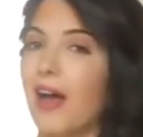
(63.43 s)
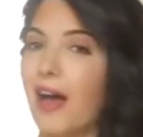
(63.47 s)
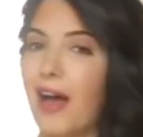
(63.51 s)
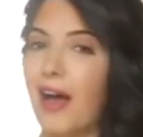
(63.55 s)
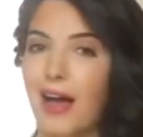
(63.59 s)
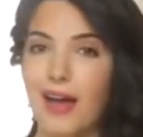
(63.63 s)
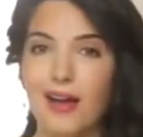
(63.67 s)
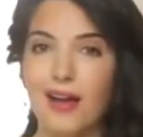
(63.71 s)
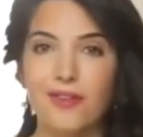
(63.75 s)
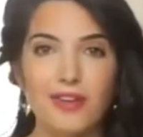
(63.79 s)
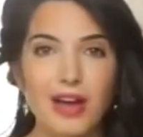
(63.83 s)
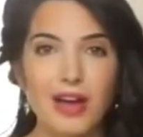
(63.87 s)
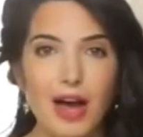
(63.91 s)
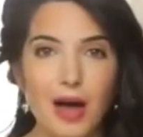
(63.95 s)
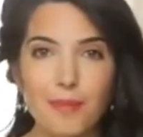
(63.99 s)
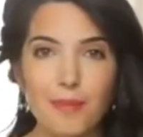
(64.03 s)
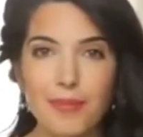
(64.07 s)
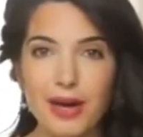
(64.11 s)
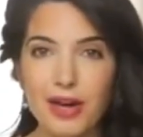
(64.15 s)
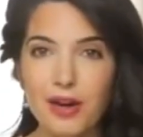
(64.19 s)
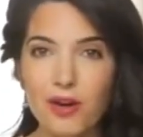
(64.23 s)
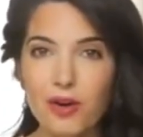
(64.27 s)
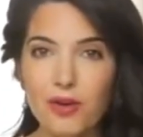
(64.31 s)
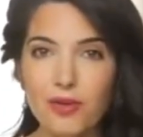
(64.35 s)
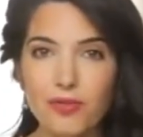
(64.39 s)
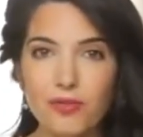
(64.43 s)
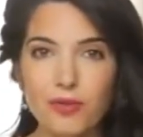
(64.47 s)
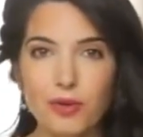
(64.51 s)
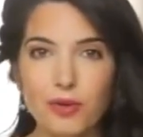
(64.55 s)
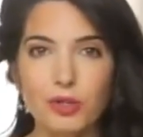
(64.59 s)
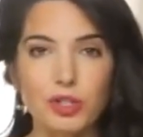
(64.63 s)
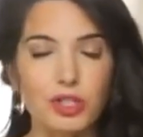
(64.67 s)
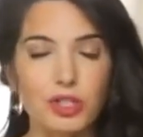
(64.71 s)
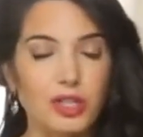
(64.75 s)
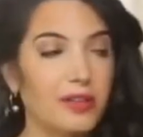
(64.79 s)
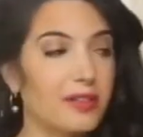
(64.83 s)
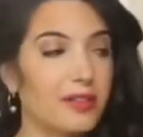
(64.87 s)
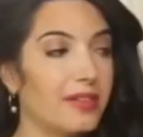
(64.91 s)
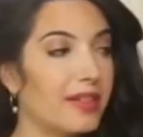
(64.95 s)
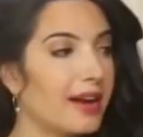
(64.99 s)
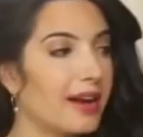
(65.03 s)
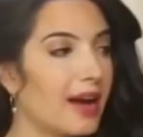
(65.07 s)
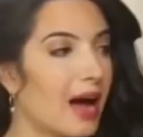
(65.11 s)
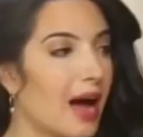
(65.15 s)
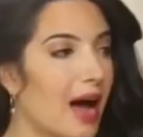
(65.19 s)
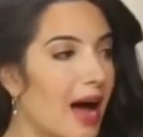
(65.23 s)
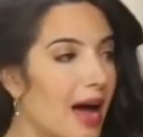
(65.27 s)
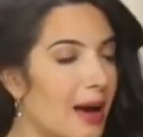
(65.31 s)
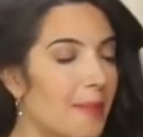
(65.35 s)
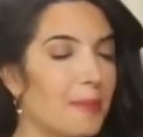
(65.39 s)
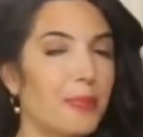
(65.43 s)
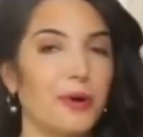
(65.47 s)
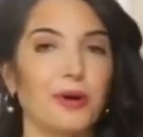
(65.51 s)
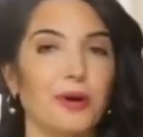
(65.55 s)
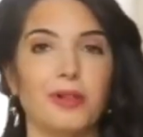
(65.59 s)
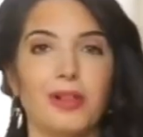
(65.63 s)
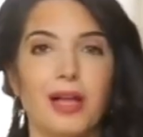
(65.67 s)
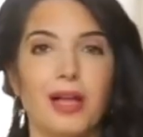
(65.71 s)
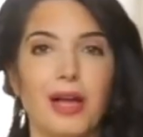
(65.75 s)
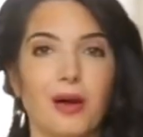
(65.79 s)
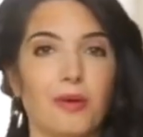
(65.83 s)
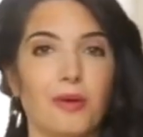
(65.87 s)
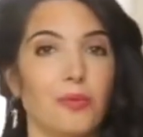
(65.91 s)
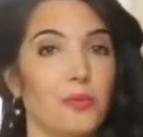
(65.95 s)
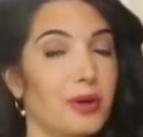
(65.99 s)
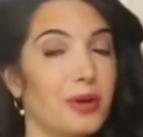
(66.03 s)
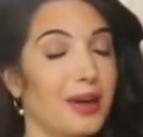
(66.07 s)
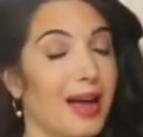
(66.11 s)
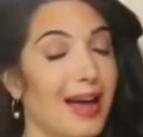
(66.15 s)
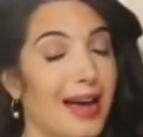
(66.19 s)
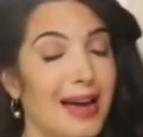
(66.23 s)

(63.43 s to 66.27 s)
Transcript: I've got my own version that I pull out when